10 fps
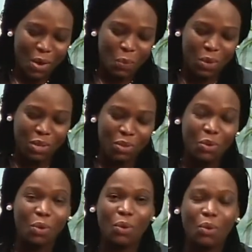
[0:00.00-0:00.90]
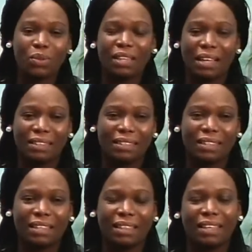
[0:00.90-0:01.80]
We know that
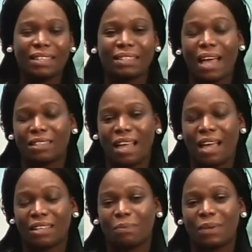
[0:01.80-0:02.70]
this has